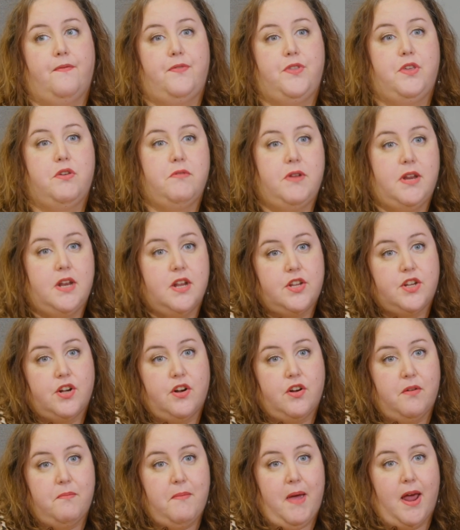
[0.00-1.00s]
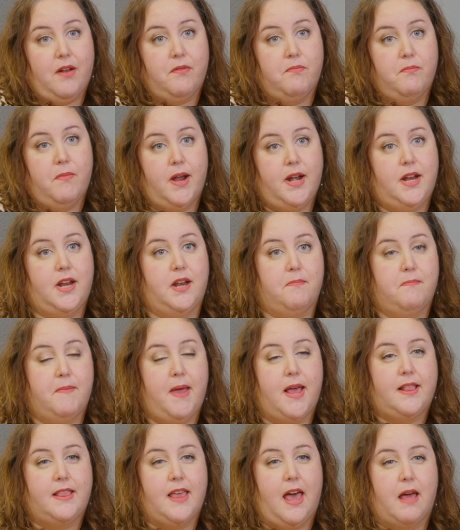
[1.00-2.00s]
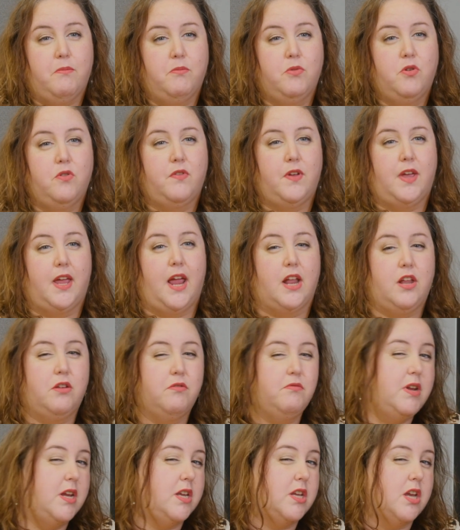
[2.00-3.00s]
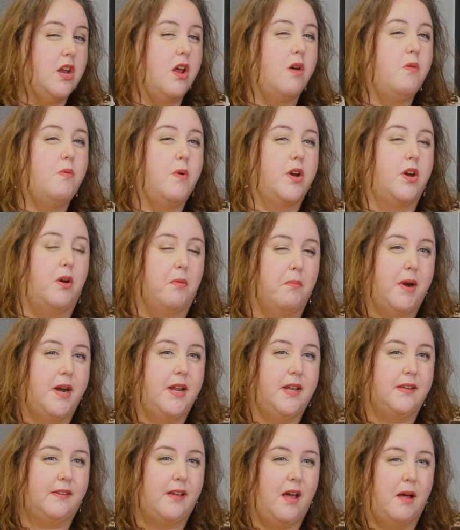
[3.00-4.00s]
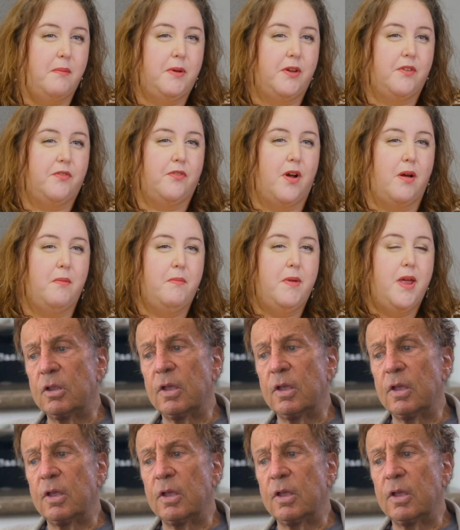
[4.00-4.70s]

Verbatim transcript: you need a certain amount of money to make that movie, and you need to know where your money's coming from.